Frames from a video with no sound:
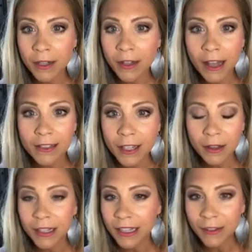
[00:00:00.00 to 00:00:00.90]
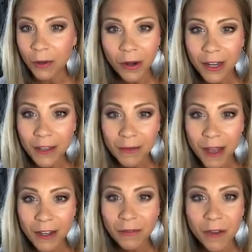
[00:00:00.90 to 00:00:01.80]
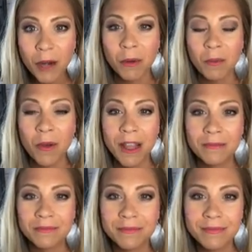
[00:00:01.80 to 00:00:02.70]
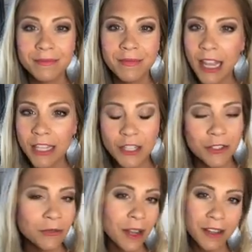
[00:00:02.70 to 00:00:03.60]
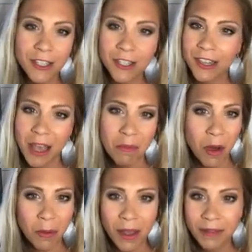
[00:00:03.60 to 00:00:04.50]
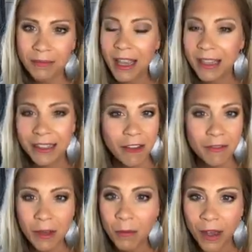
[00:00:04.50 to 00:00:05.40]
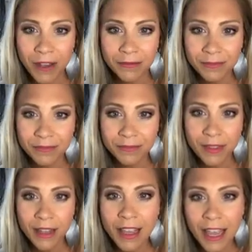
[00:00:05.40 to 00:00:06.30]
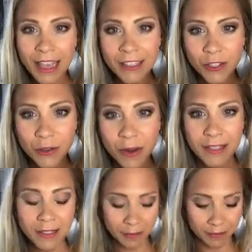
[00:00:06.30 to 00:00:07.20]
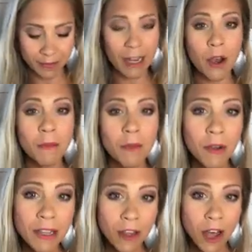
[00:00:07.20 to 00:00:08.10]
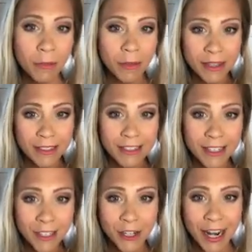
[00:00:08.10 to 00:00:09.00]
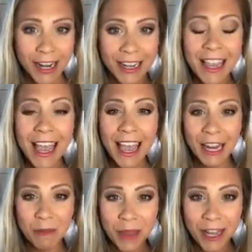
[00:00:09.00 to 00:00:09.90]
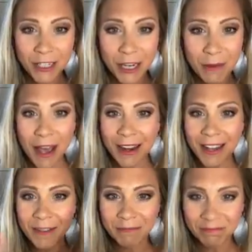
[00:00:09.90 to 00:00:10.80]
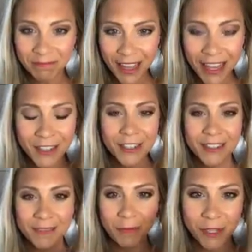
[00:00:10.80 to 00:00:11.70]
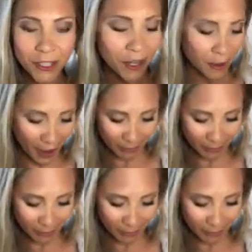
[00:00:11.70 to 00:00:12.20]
Little Laura Ingalls Wilder Farmer Boy, and just relish in that moment and love them well. It's a choice. I know I'm going long, but this is a training, and I'm passionate about it, and just want you to know